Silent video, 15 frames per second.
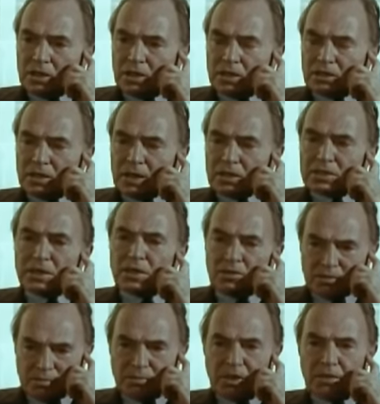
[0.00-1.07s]
they
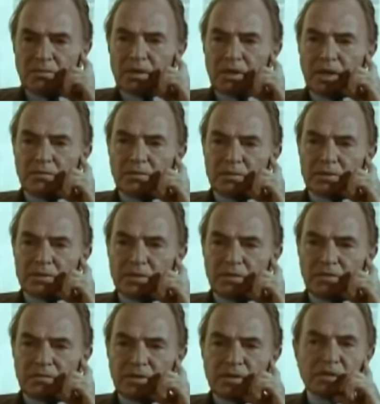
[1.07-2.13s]
told me when I was sort
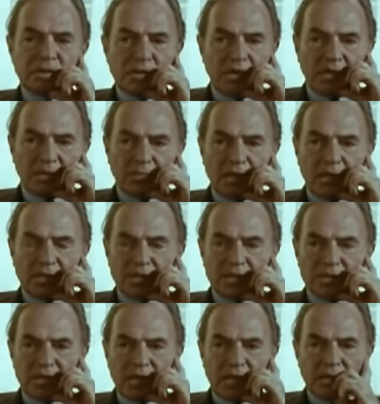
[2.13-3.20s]
of concerned about his
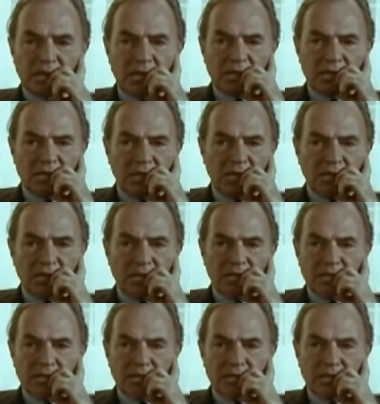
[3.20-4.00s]
death, they said that